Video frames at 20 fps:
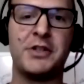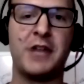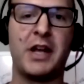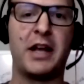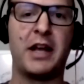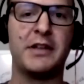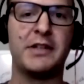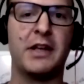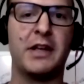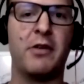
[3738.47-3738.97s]
I could
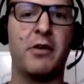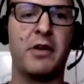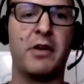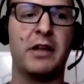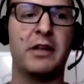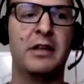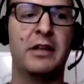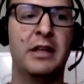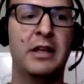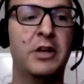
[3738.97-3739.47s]
have said, okay,
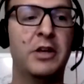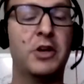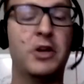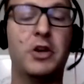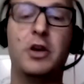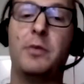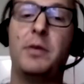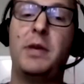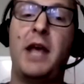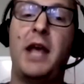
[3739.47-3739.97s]

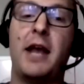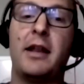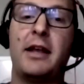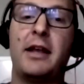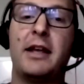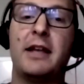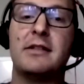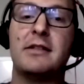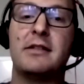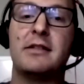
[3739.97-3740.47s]
could be
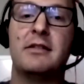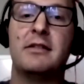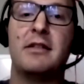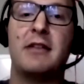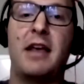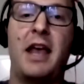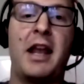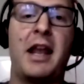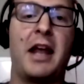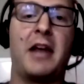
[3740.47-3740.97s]
aliens,
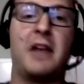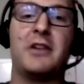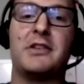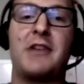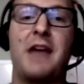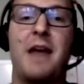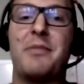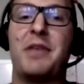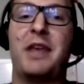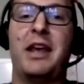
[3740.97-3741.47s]
and I could
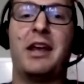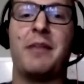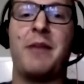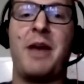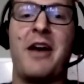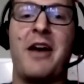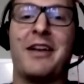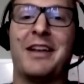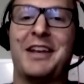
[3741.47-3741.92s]
stop thinking about it.